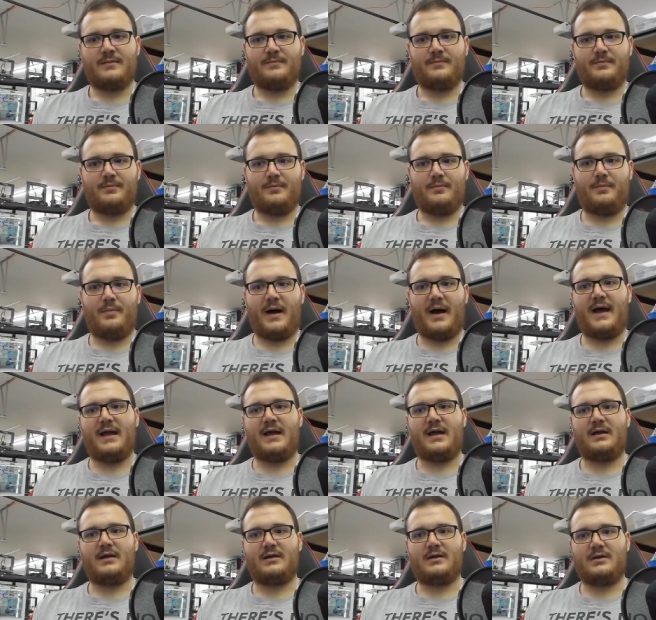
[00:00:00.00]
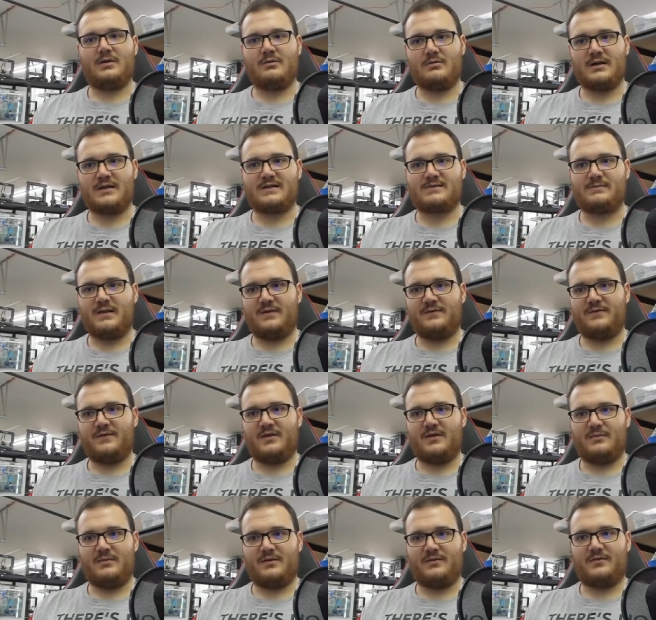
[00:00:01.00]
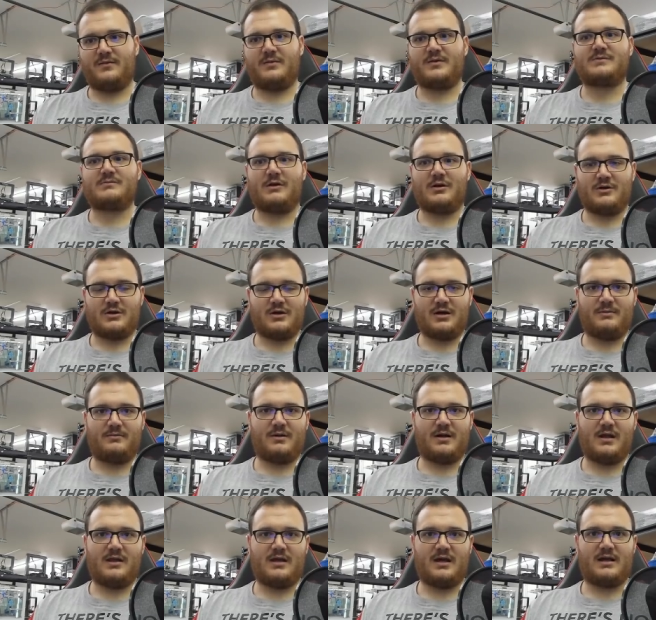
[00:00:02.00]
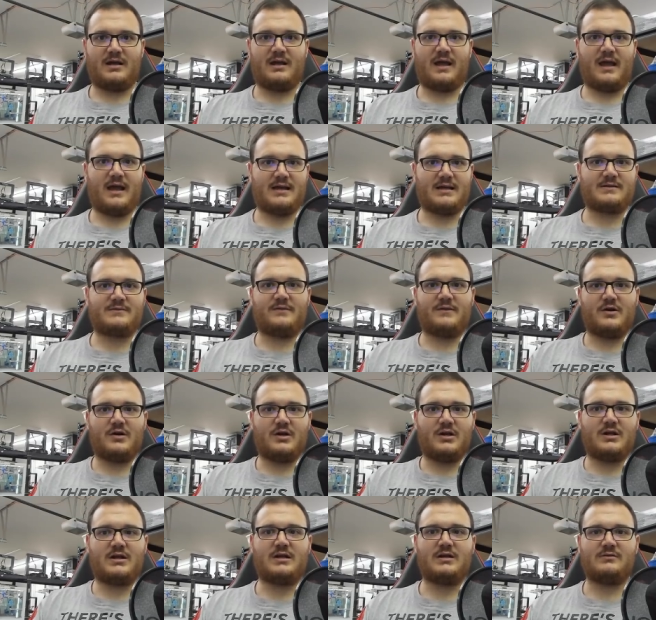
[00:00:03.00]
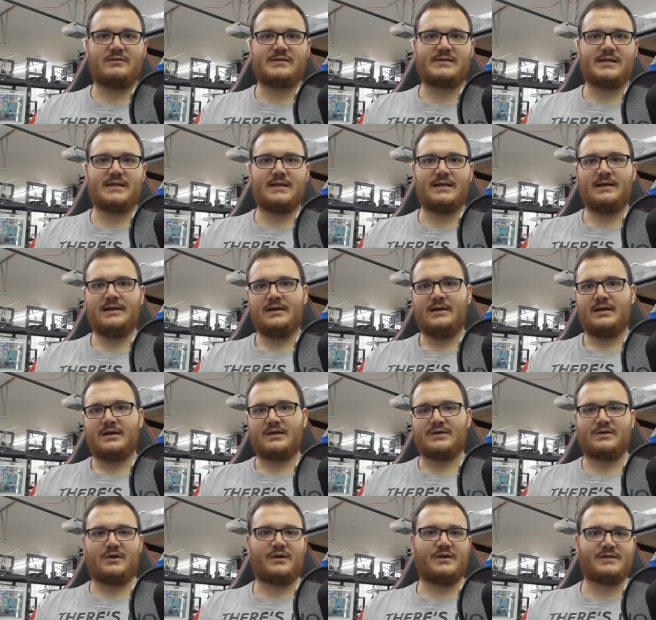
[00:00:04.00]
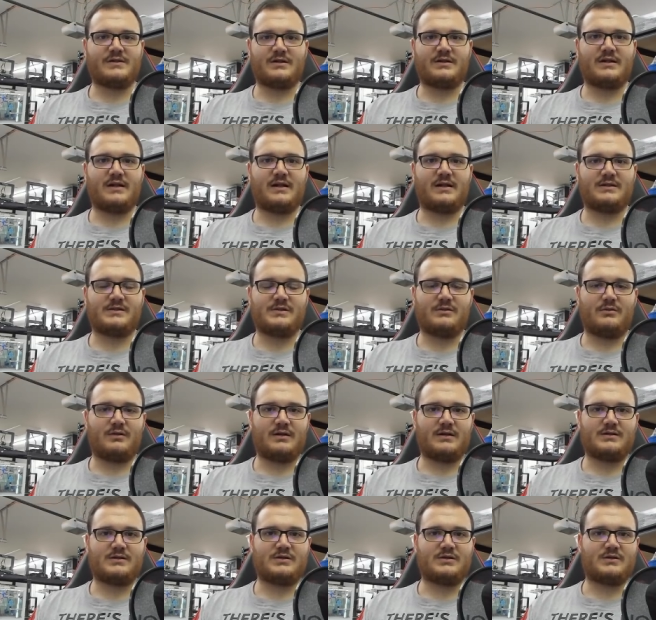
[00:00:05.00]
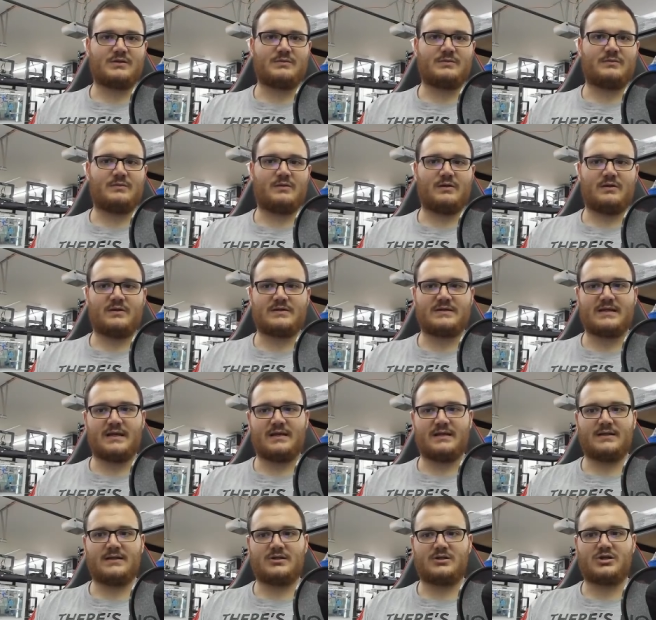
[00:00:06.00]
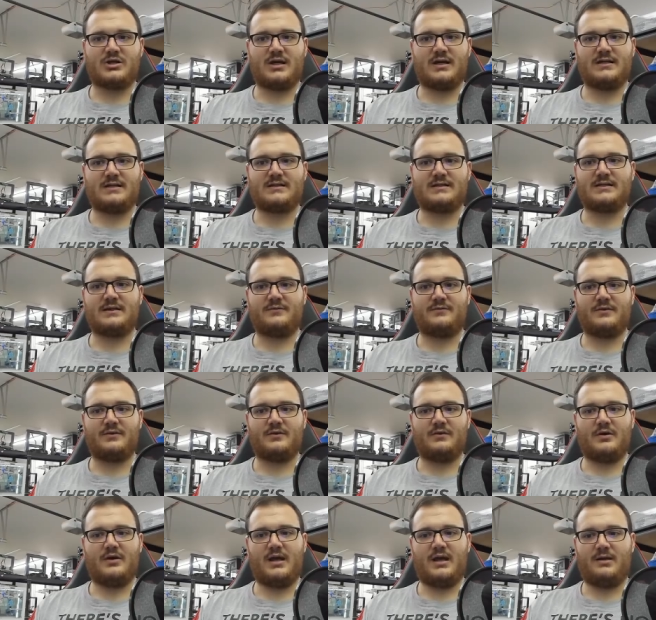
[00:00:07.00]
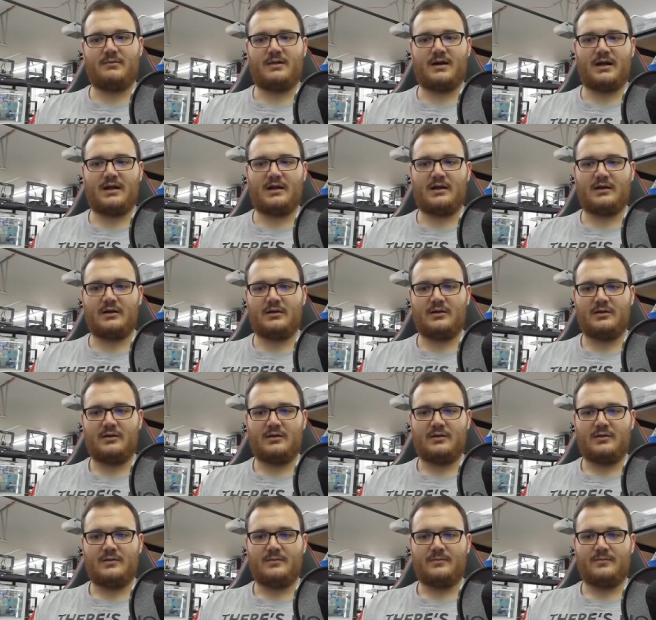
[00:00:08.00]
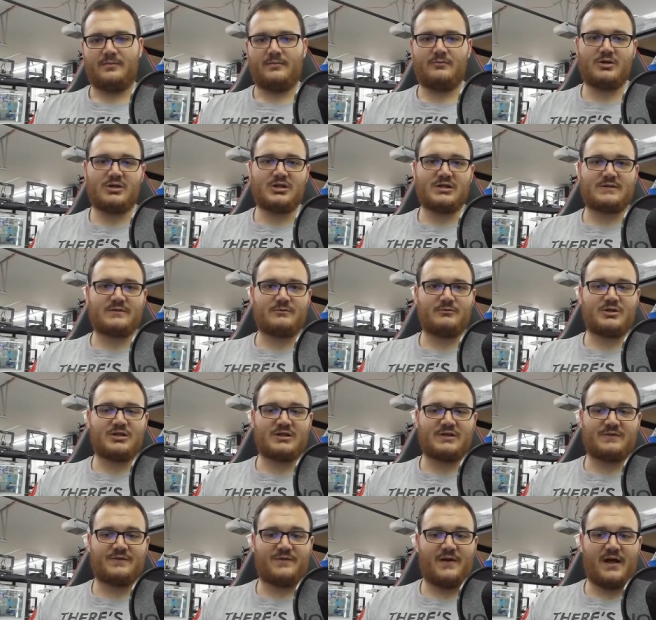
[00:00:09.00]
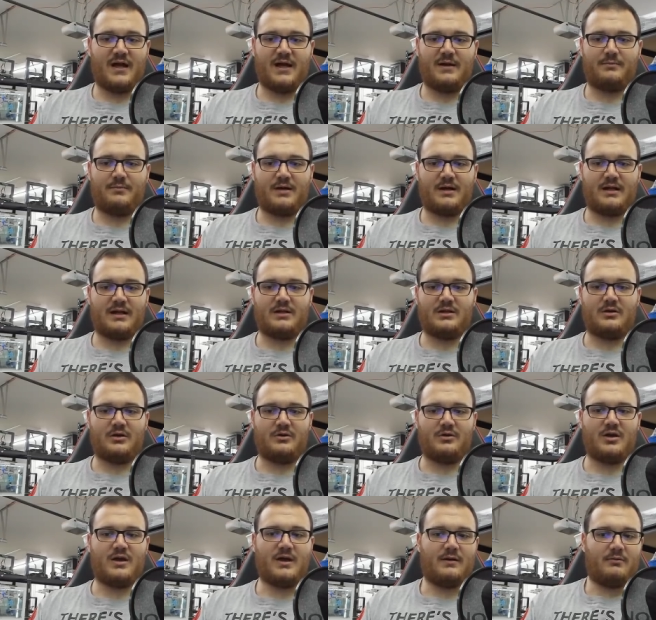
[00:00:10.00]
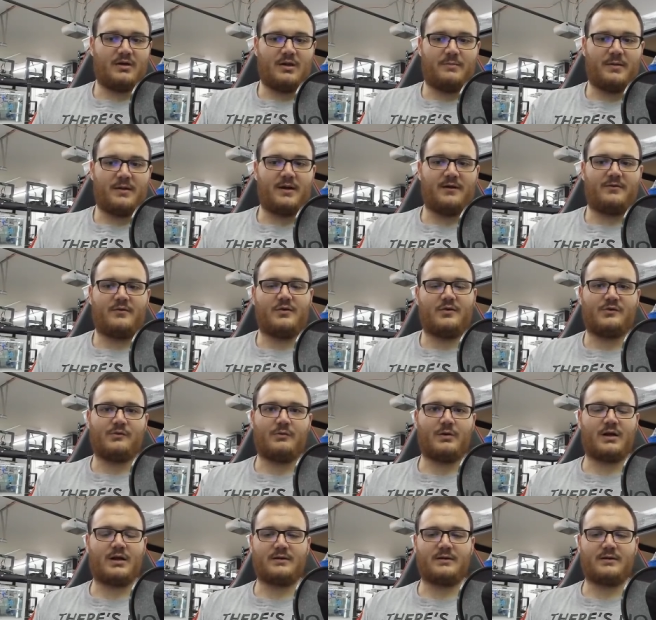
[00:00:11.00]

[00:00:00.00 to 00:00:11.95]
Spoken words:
buy a US made filament from a smaller company that has very good QC, because all Ziltech is doing is just selling Chinese stuff with their name on it, which is fine, but you get what you pay for is what it comes